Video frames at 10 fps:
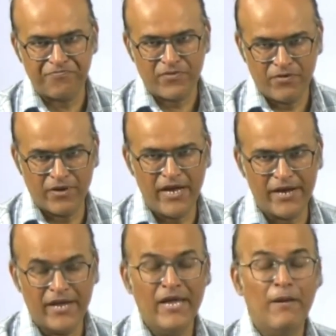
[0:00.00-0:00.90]

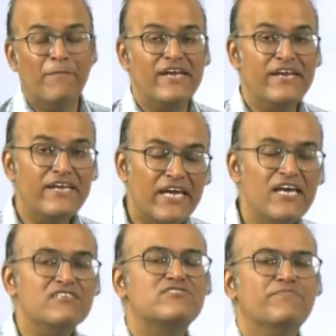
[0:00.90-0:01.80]
right? But in
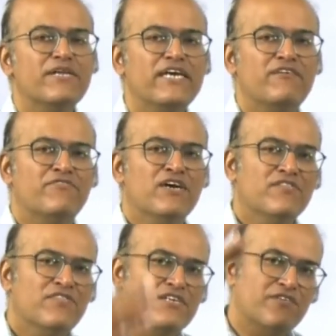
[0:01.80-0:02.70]
case they believe
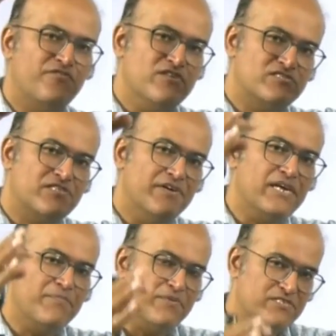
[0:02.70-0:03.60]
that the first
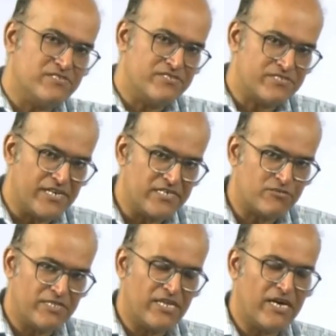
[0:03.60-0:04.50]
70% seats
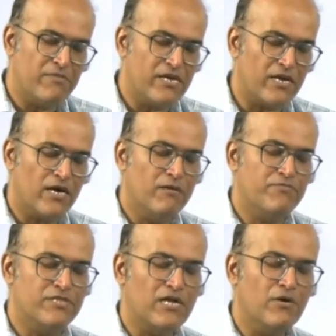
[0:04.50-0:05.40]
when they are making up
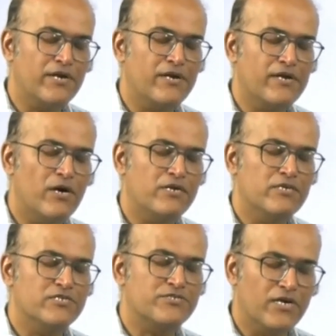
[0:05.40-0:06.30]
without any
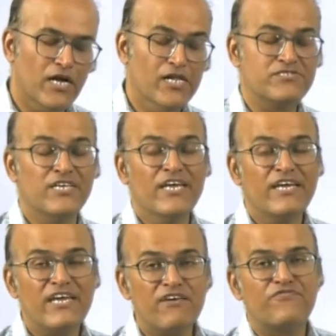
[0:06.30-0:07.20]
advantage to girls,
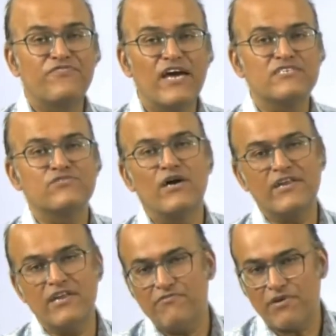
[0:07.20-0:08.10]
if there is not
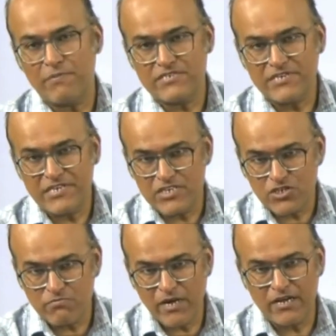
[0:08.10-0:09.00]
enough
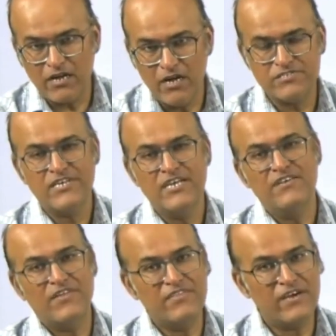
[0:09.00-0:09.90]
representation by girls,
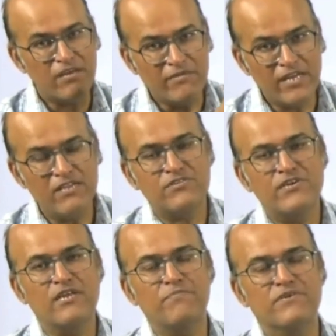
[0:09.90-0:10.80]
then the remaining
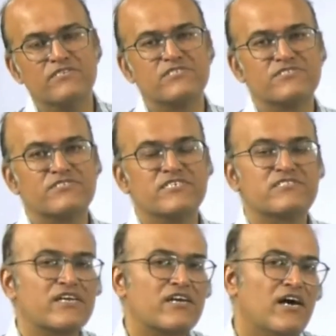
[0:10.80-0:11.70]
30% seats
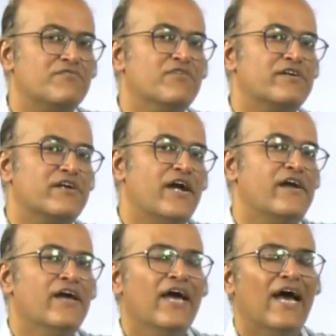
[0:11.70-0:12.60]
are
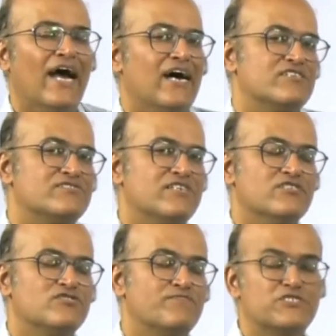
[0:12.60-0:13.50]
converted as
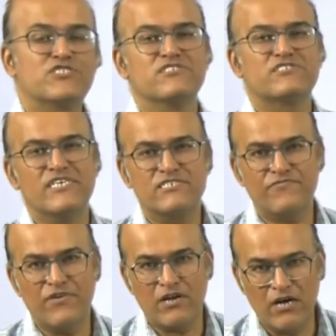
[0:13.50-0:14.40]
special seats
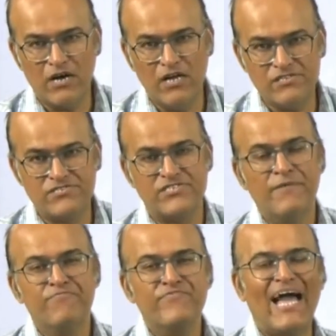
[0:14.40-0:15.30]
for girls,
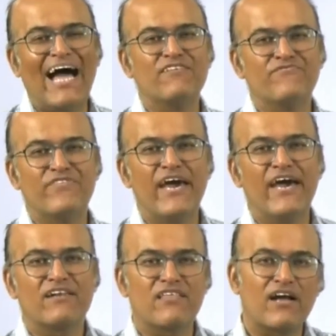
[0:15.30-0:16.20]
and
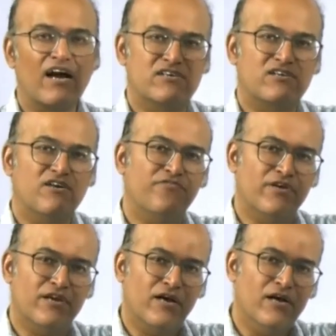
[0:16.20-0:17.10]
there the cutoff
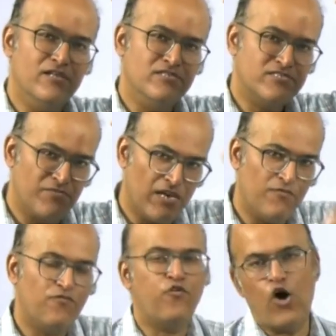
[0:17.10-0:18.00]
for girls will
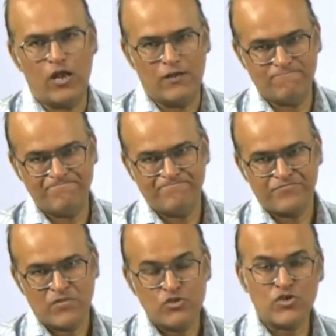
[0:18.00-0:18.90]
fall.
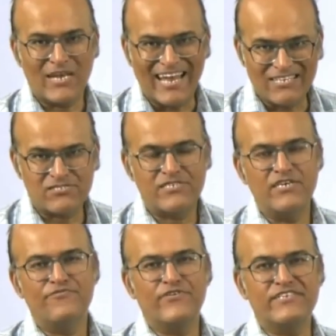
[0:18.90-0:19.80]
So last year,
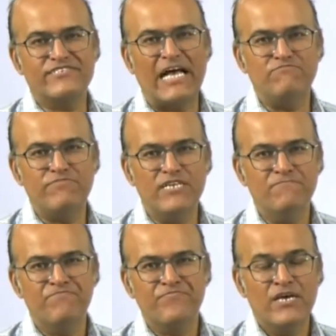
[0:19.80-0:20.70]
for example,
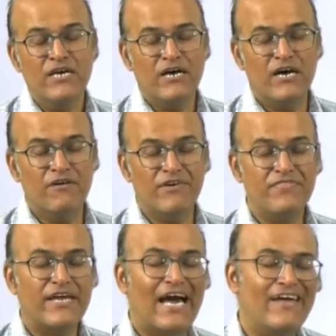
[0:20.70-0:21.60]
when
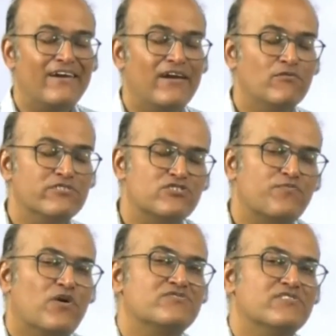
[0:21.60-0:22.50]
they carried out this
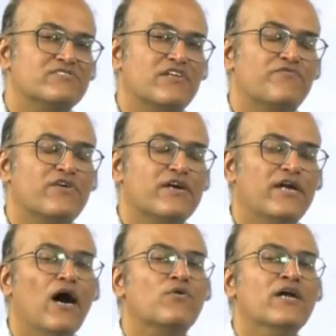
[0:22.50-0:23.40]
process, they figured
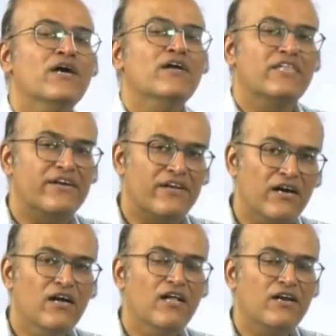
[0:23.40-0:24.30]
out that
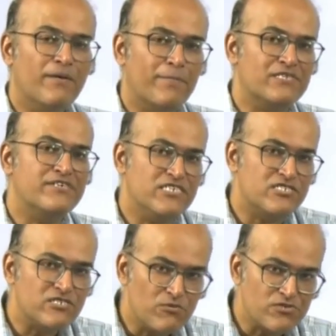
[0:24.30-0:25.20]
girl
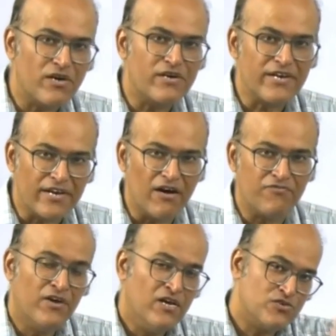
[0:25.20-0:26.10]
representation was not
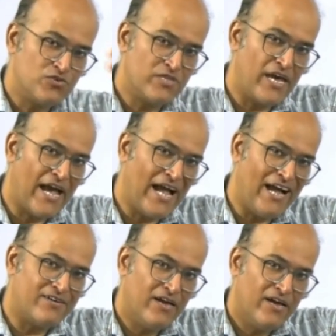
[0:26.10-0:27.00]
enough. So they
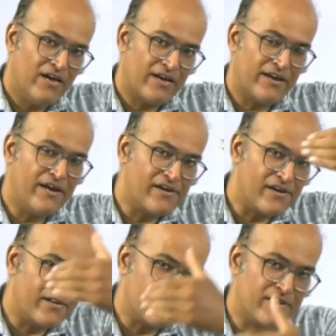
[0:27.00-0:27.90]
had
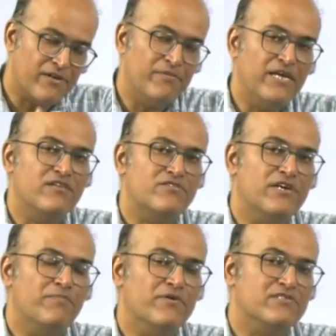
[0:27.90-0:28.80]
created the remaining
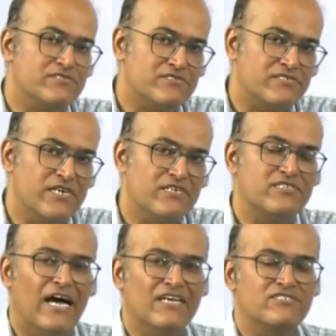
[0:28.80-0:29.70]
30% seats
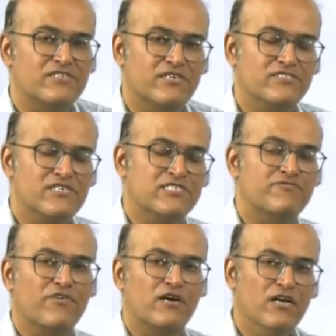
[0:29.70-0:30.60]
as seats
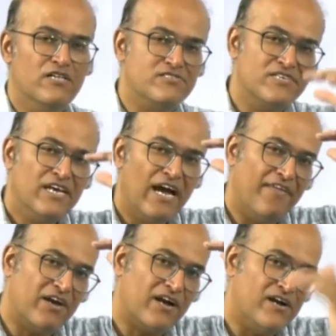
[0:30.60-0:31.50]
for girls,
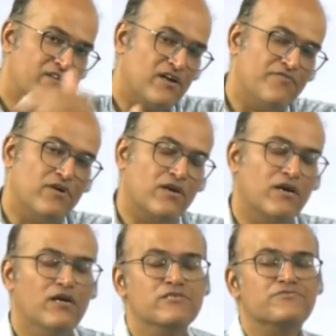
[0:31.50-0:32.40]
and the cutoff for
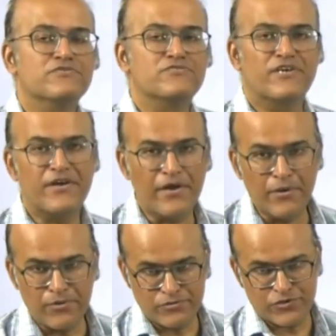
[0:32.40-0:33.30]
girls was
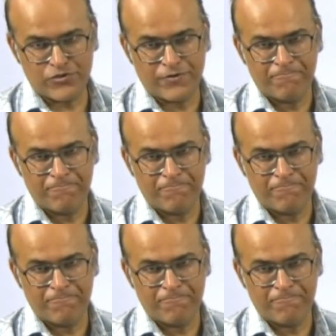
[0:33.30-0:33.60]
reduced.